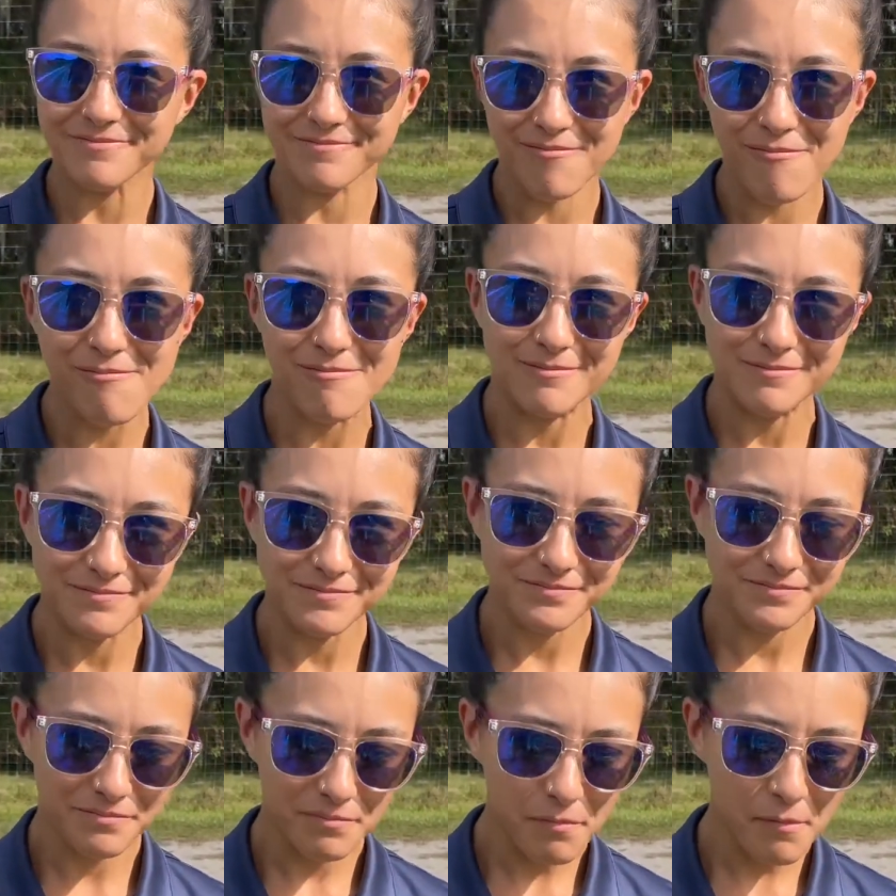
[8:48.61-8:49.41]
very
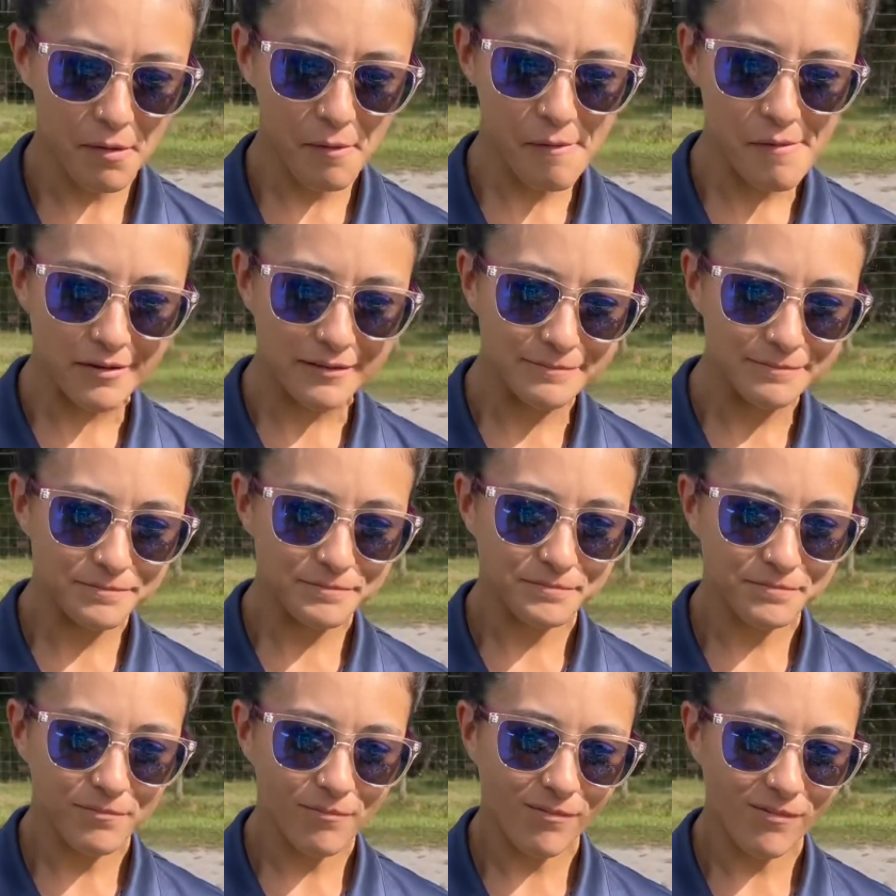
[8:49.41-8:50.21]
helpful for you
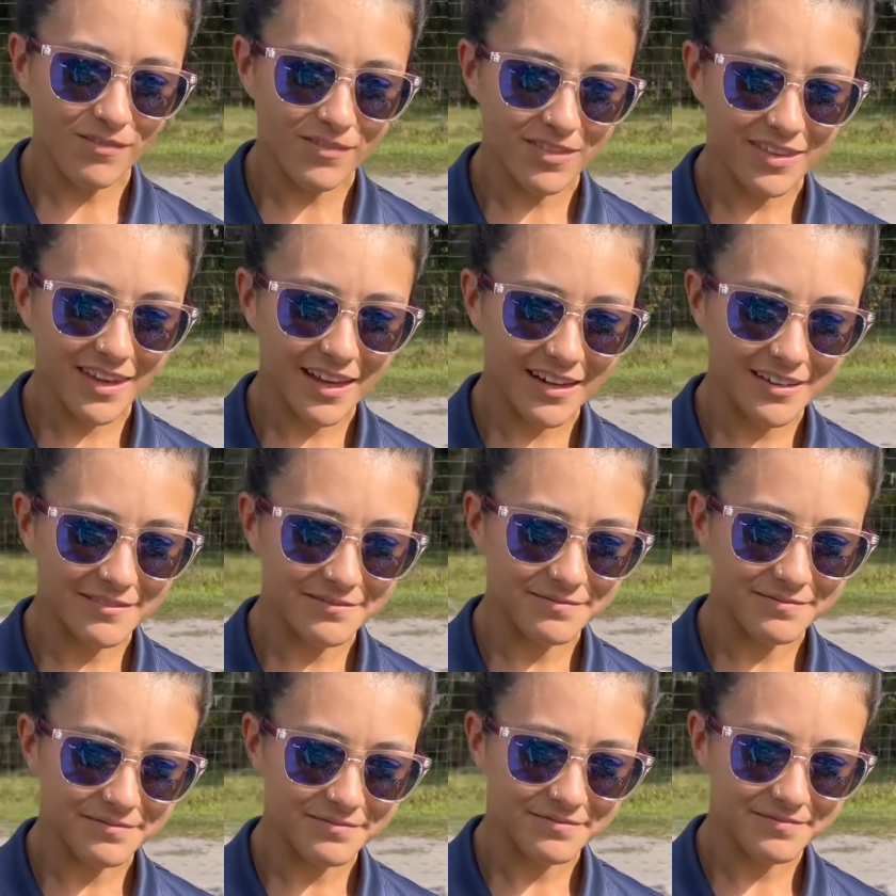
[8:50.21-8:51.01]
to
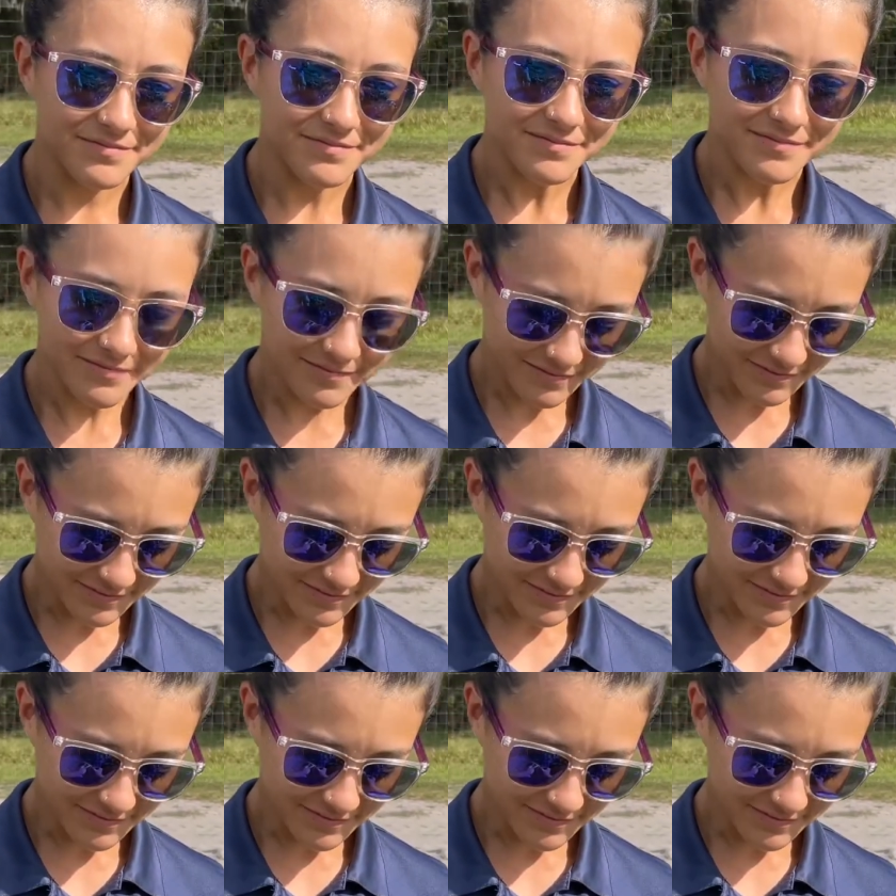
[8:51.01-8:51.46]
mention the